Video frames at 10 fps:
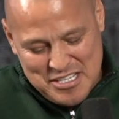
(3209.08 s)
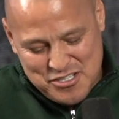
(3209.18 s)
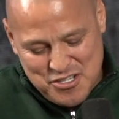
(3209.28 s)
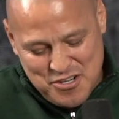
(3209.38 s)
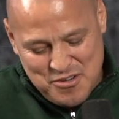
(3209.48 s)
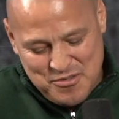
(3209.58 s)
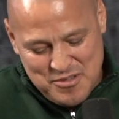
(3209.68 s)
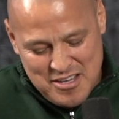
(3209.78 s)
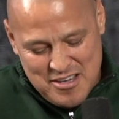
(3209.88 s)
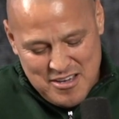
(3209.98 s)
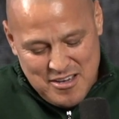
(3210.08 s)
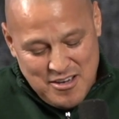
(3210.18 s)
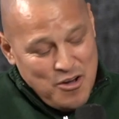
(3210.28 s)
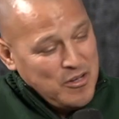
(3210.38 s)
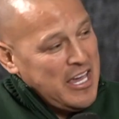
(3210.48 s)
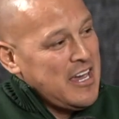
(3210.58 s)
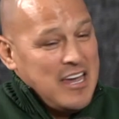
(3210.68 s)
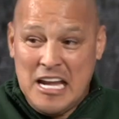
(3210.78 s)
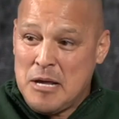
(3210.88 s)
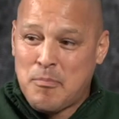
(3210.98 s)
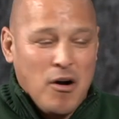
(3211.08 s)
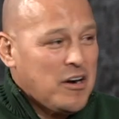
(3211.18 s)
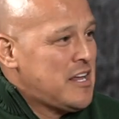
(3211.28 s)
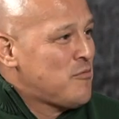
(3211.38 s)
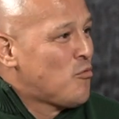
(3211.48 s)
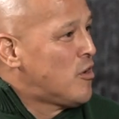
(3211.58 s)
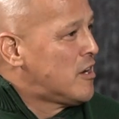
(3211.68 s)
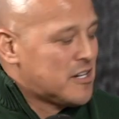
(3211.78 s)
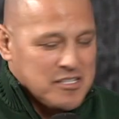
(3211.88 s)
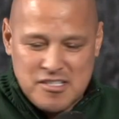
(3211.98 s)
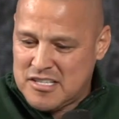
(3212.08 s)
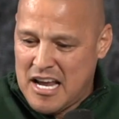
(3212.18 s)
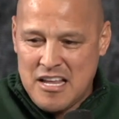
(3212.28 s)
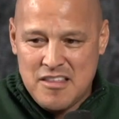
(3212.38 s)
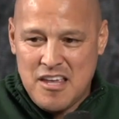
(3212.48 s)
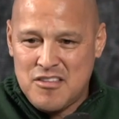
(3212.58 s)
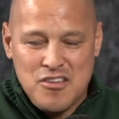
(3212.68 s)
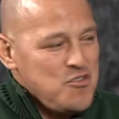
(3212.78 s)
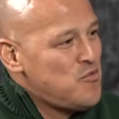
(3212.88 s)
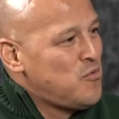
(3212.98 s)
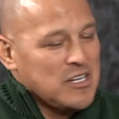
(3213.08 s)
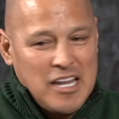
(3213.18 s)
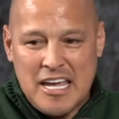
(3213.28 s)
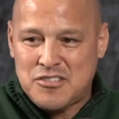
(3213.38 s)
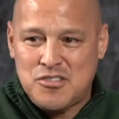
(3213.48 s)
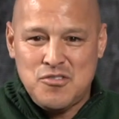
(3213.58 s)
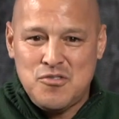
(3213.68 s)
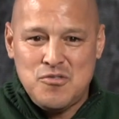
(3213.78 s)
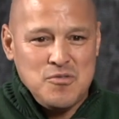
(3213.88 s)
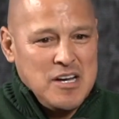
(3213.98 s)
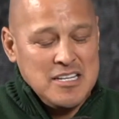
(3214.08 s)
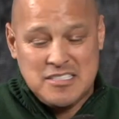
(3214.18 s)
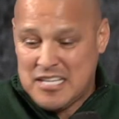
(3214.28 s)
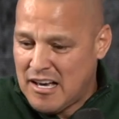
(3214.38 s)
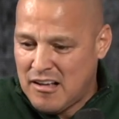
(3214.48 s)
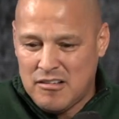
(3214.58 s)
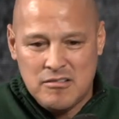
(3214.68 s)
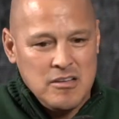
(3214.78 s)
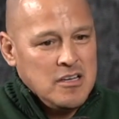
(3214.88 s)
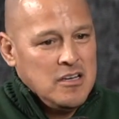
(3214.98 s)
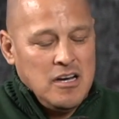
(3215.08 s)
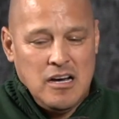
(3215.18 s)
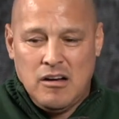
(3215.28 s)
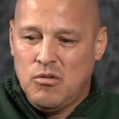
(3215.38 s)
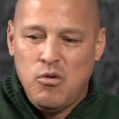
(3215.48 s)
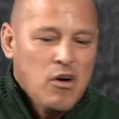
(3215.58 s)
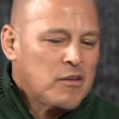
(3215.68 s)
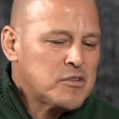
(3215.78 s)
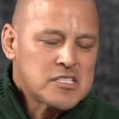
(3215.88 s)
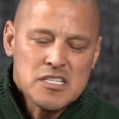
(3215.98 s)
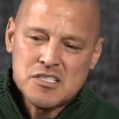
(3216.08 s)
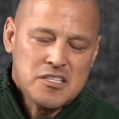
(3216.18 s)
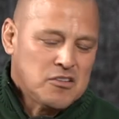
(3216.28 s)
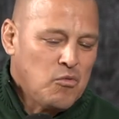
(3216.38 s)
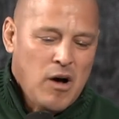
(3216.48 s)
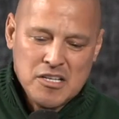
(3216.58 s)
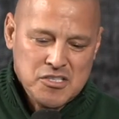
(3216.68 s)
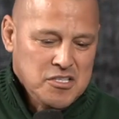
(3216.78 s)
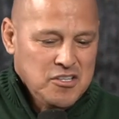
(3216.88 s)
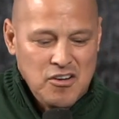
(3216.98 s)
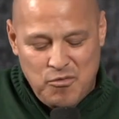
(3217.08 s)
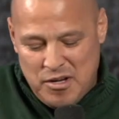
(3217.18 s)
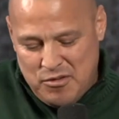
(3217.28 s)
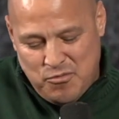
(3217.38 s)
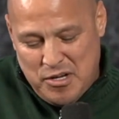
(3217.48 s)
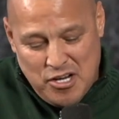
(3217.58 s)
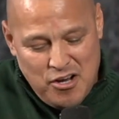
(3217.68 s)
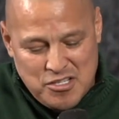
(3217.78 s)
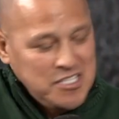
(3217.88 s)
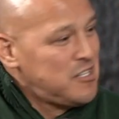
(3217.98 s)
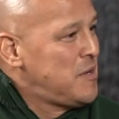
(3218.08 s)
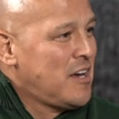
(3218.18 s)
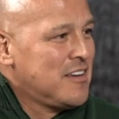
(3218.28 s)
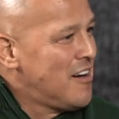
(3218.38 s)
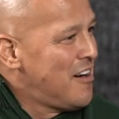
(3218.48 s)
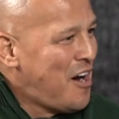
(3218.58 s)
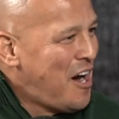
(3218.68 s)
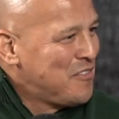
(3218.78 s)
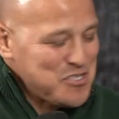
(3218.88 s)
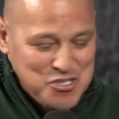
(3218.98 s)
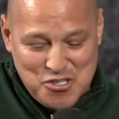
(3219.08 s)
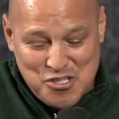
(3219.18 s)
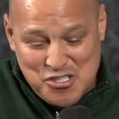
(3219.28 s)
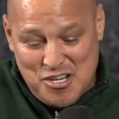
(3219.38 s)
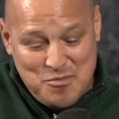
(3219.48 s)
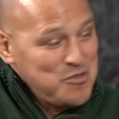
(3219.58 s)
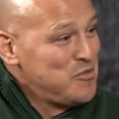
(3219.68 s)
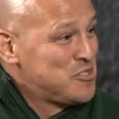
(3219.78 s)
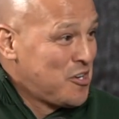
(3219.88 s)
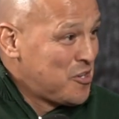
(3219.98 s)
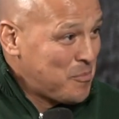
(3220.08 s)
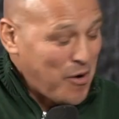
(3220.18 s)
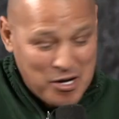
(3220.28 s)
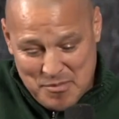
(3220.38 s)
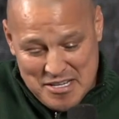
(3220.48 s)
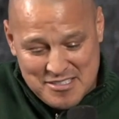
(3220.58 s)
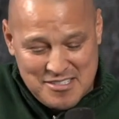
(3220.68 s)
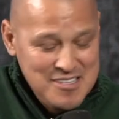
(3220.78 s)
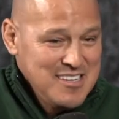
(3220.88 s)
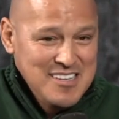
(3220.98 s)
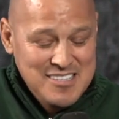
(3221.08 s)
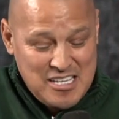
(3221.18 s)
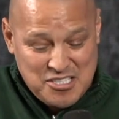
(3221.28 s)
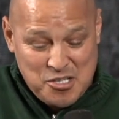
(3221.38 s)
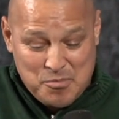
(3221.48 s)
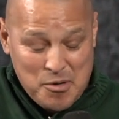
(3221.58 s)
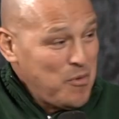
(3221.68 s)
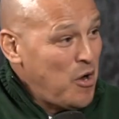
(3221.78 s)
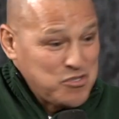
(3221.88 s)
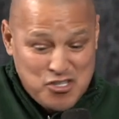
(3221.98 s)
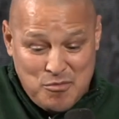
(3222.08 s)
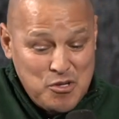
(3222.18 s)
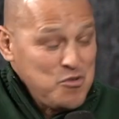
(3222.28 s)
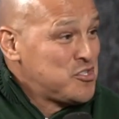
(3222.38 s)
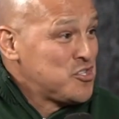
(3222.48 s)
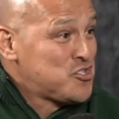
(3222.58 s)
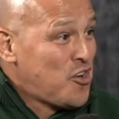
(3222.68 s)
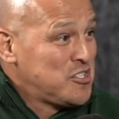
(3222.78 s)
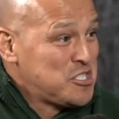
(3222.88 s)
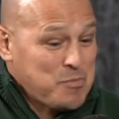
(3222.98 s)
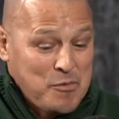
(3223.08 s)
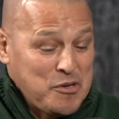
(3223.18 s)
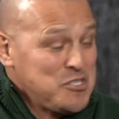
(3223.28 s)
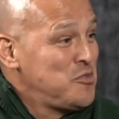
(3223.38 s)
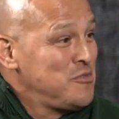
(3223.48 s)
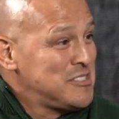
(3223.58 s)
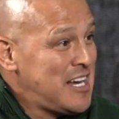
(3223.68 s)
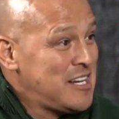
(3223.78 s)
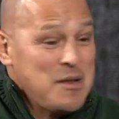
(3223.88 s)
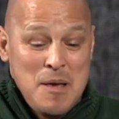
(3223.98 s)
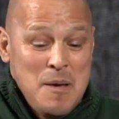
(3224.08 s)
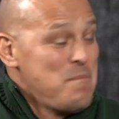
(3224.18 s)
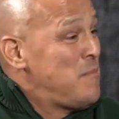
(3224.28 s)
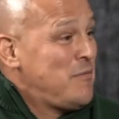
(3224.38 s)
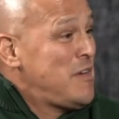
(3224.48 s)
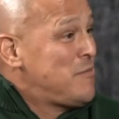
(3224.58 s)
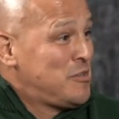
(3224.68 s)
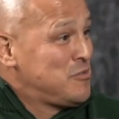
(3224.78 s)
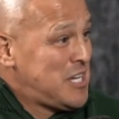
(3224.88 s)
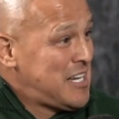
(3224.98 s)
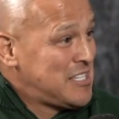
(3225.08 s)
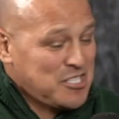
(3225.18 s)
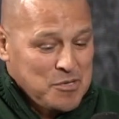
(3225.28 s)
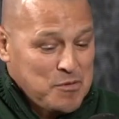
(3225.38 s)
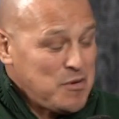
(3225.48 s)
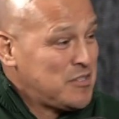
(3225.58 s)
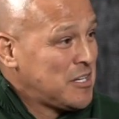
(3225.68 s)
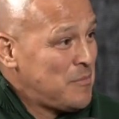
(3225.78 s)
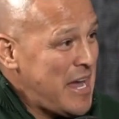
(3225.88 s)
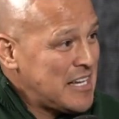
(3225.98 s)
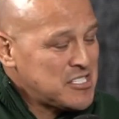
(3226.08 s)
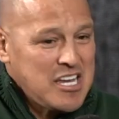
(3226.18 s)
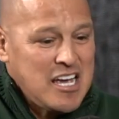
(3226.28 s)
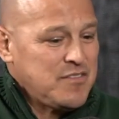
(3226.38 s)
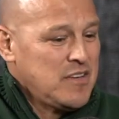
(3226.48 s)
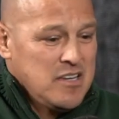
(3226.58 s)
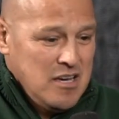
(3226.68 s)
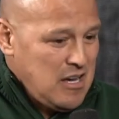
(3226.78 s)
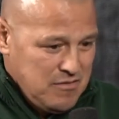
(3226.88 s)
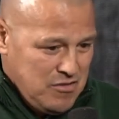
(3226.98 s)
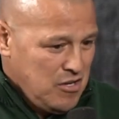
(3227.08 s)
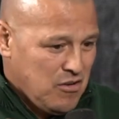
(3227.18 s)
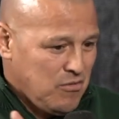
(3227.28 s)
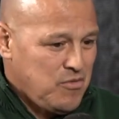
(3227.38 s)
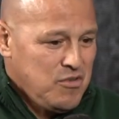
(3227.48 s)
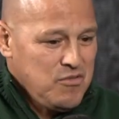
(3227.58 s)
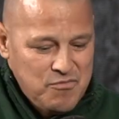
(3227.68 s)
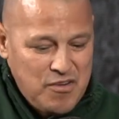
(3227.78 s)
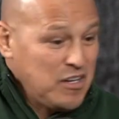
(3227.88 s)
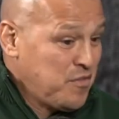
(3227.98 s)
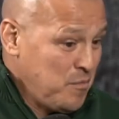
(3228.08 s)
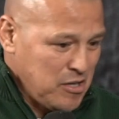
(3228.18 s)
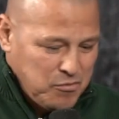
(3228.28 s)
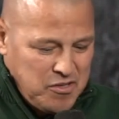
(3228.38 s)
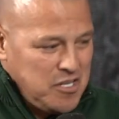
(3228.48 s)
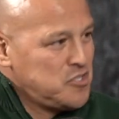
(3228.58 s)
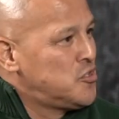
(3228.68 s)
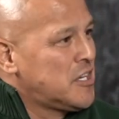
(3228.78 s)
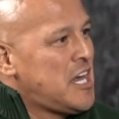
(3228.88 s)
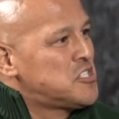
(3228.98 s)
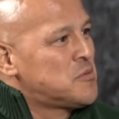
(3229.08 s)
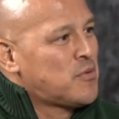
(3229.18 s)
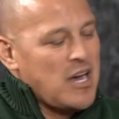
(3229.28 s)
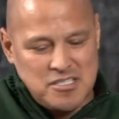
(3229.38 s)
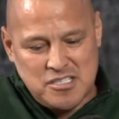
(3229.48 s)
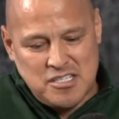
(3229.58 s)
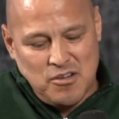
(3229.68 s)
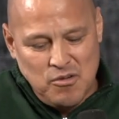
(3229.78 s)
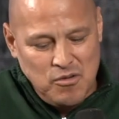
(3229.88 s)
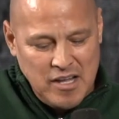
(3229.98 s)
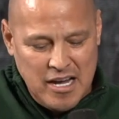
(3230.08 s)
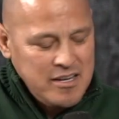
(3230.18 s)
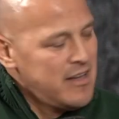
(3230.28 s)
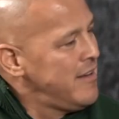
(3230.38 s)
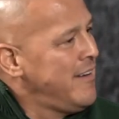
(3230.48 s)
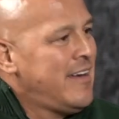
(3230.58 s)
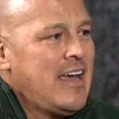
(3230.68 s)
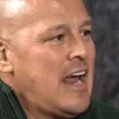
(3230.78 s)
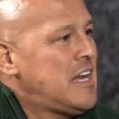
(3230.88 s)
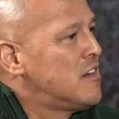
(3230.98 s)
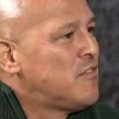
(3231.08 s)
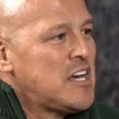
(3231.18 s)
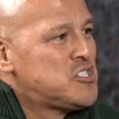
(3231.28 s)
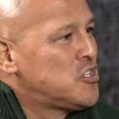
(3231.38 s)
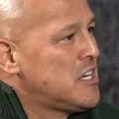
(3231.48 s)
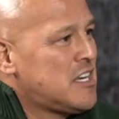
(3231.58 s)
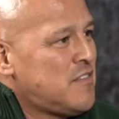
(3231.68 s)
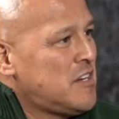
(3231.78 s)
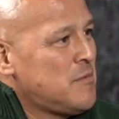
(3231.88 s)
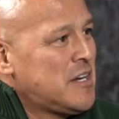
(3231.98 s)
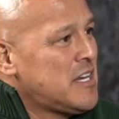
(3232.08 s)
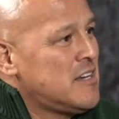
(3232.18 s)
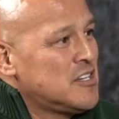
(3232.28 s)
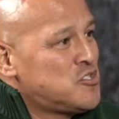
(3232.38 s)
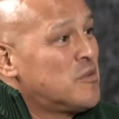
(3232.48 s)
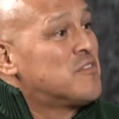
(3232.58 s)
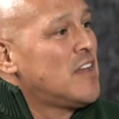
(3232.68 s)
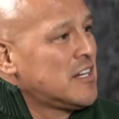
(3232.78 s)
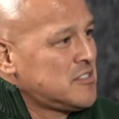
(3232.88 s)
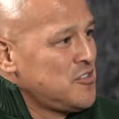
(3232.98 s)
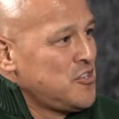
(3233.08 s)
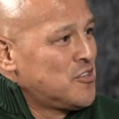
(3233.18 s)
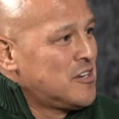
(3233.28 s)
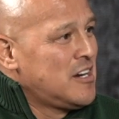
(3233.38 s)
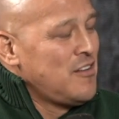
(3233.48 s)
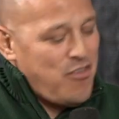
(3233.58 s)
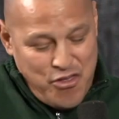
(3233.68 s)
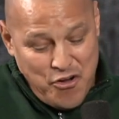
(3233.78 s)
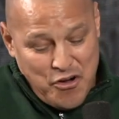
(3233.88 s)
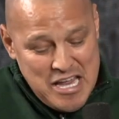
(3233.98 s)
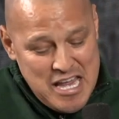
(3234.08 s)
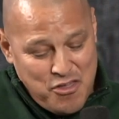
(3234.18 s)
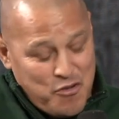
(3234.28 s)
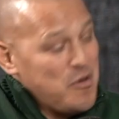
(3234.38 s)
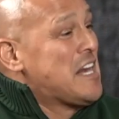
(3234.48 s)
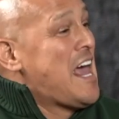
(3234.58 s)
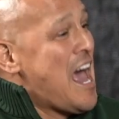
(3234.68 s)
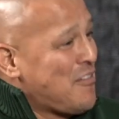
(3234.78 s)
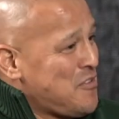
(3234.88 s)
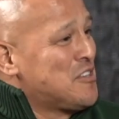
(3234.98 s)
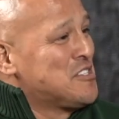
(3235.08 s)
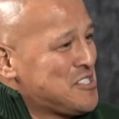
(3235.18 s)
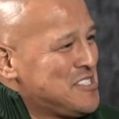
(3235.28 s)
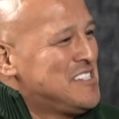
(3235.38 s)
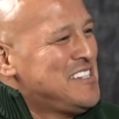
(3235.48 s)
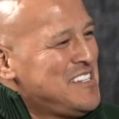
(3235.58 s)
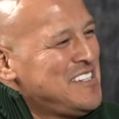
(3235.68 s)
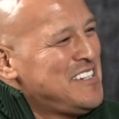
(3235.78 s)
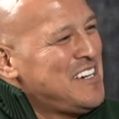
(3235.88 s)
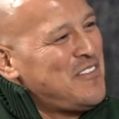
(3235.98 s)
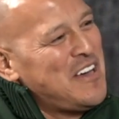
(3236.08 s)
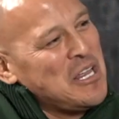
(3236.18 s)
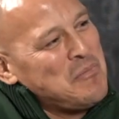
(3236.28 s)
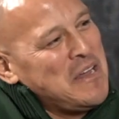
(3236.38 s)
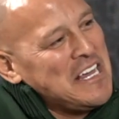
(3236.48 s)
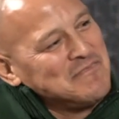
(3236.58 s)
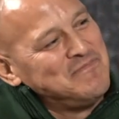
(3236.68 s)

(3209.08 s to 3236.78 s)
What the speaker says: Yeah. So, okay. Any parting words? Anything that you would like to tell whoever's listening or watching? We know it's going to be a young officer, someone who's in our department that's going to promote, someone who's a sergeant that's promoting to lieutenant, maybe even lieutenant's going to promote the command staff. You're very familiar with the adjudication process and the whole nine. Any advice you can give anybody as you reflect on your 33 and a half years of LAPD?